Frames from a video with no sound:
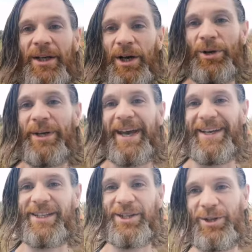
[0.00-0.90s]

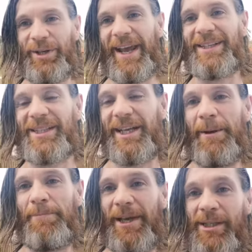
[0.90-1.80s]
Okay, so next
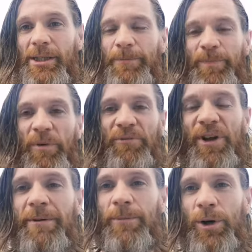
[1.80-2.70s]
tip is
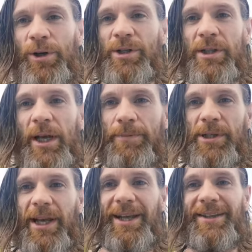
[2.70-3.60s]
fitting more
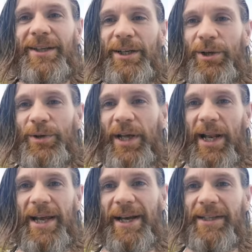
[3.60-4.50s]
steps into your
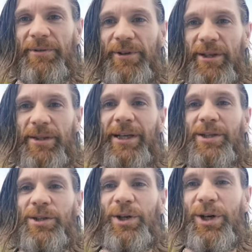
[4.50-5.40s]
daily activities.
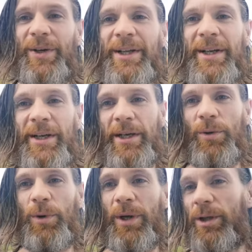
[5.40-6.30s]
So
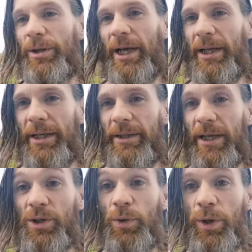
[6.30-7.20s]
here we want to look at
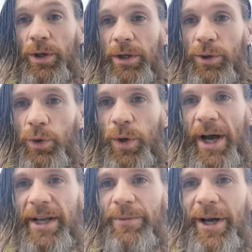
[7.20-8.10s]
things that we're going to do
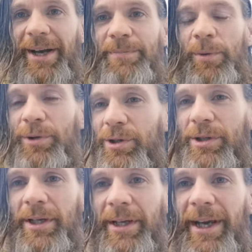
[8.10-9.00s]
anyway, but we're
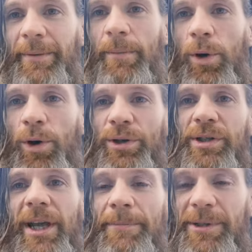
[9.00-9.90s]
just going to get more
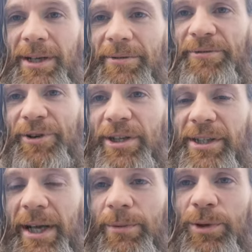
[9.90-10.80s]
steps in for each
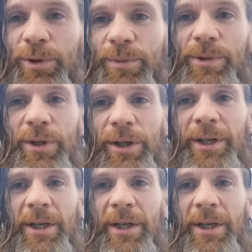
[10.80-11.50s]
time we do them. So